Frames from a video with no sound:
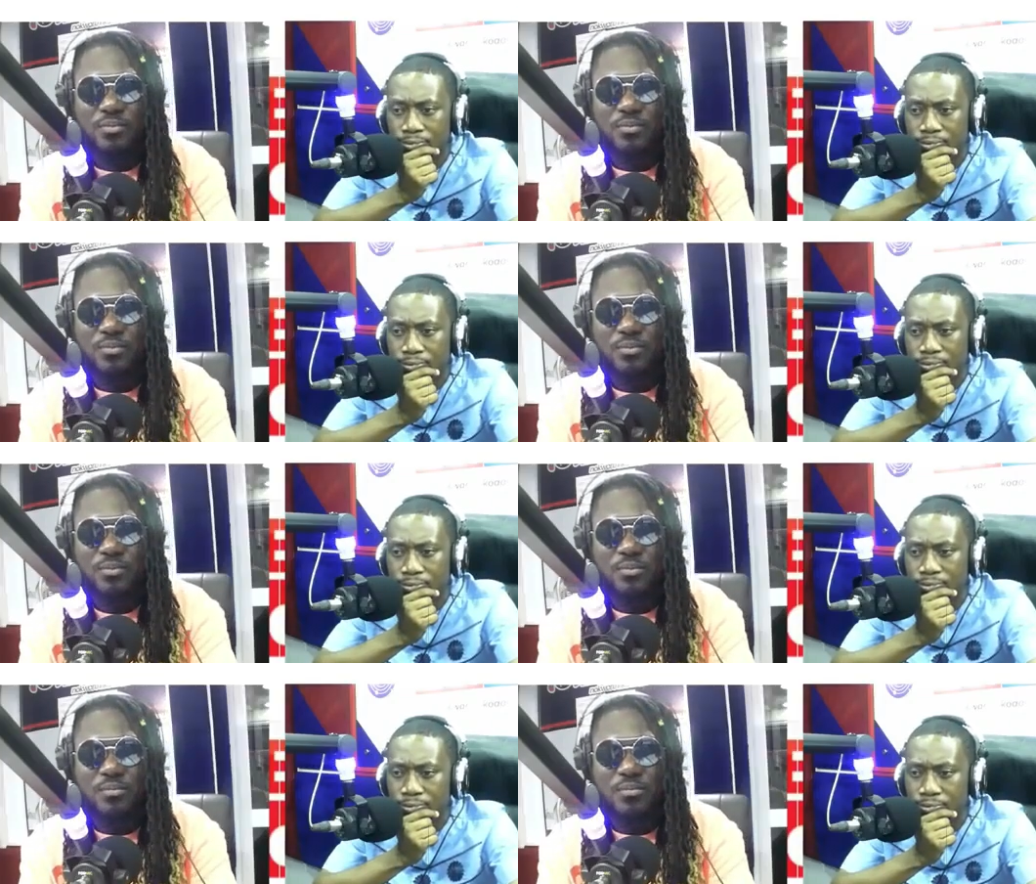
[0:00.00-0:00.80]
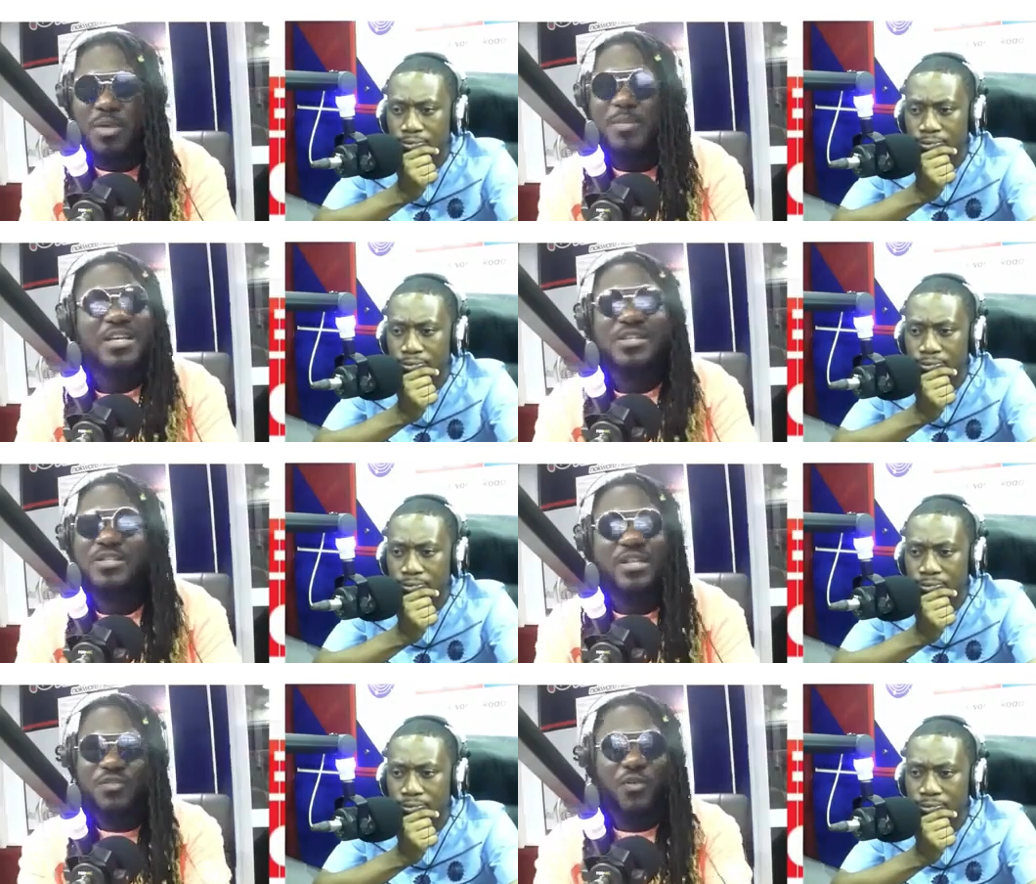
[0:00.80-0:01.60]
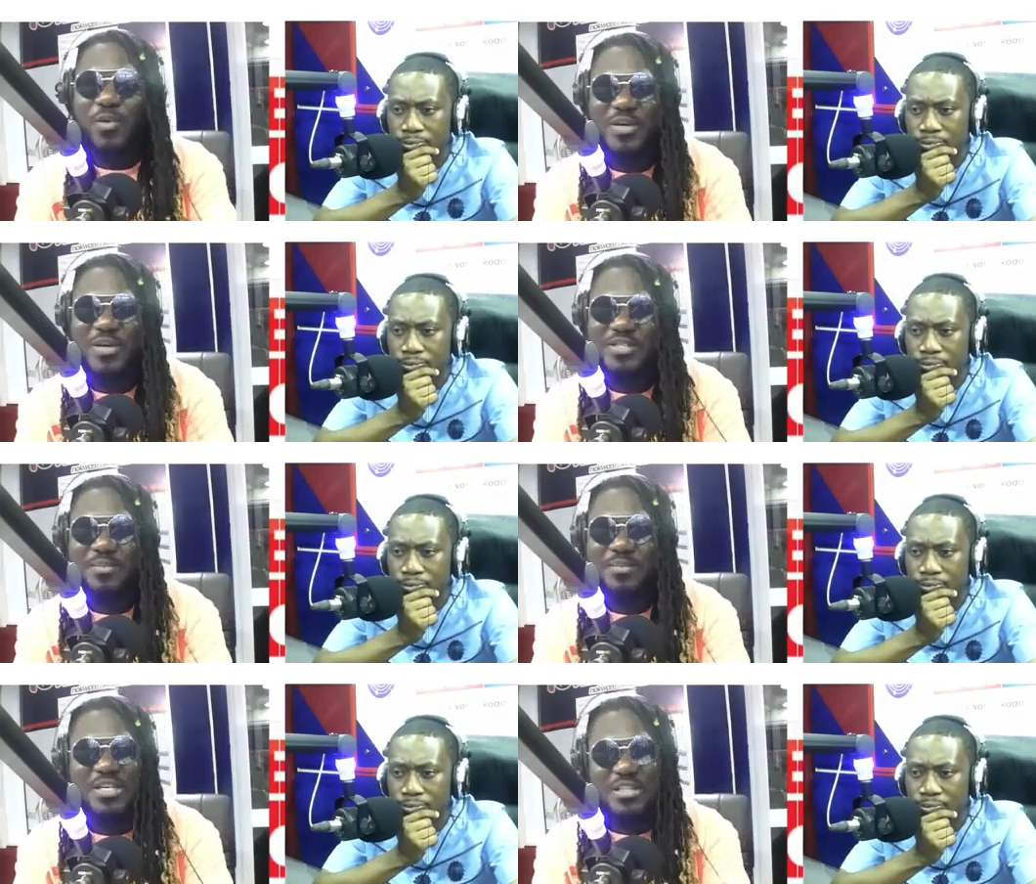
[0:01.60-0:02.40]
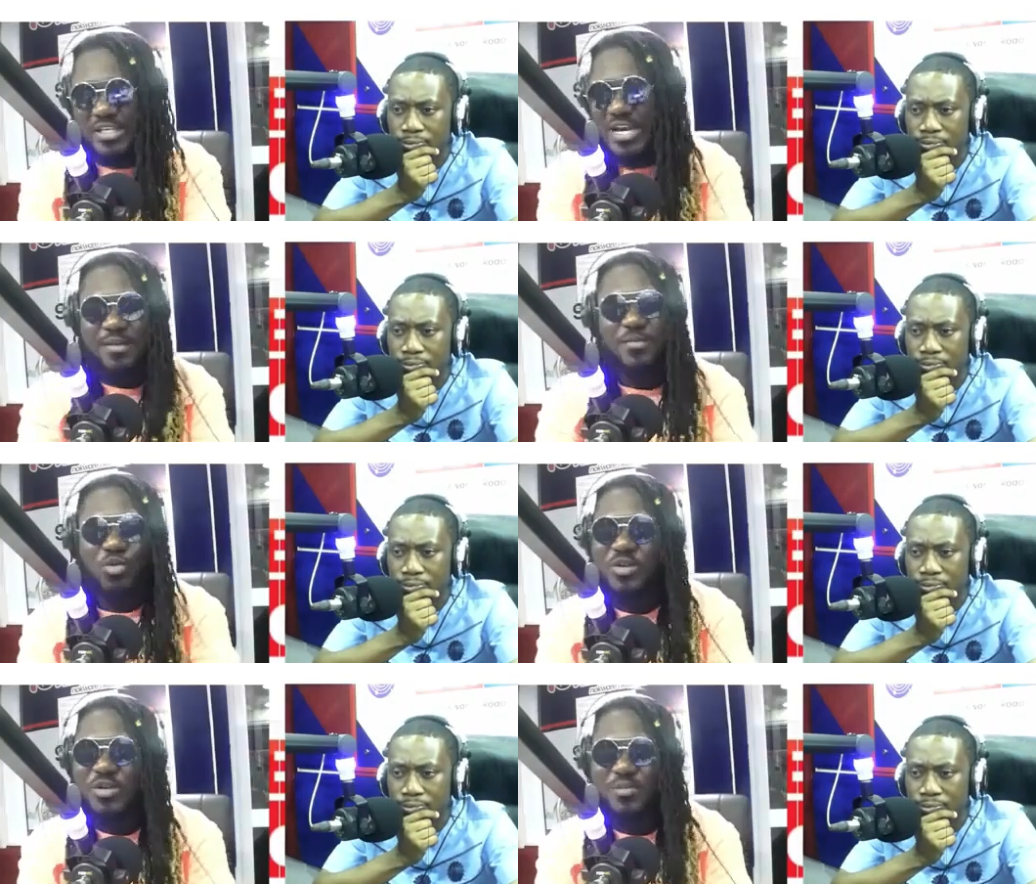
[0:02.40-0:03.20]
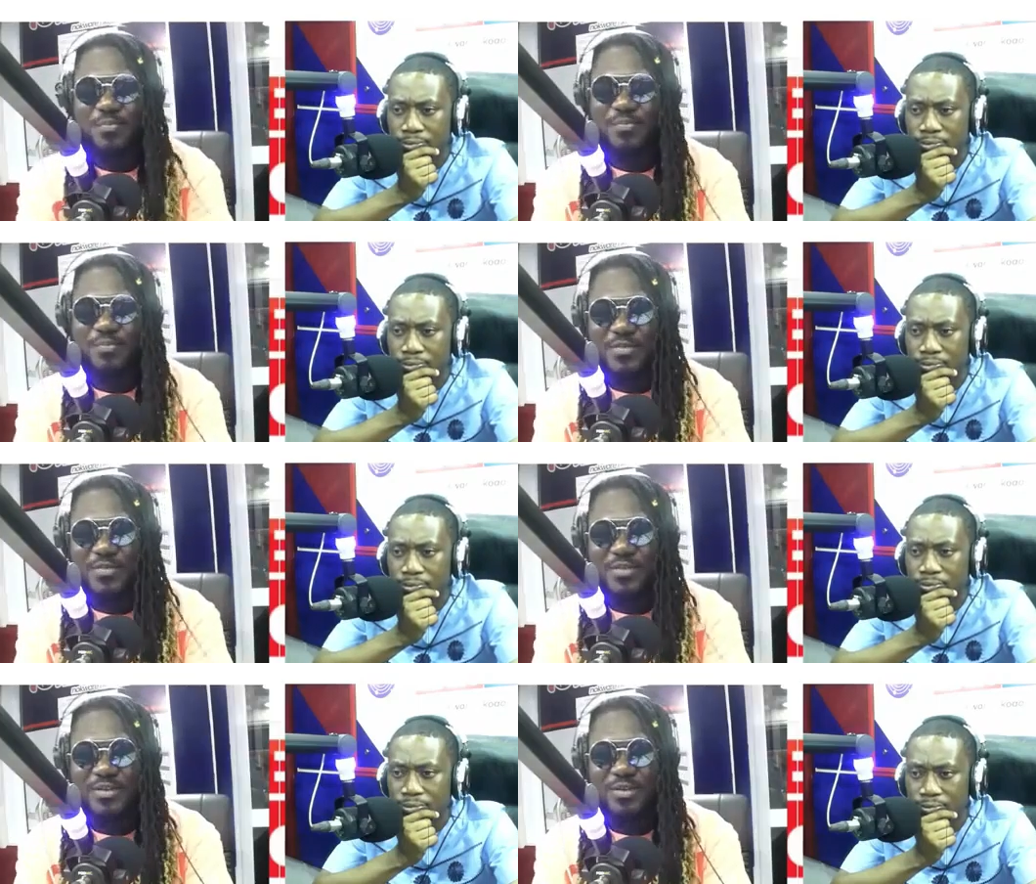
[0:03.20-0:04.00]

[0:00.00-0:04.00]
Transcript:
Speaker 1: me. Me a straightforward person. Me chance you what you say.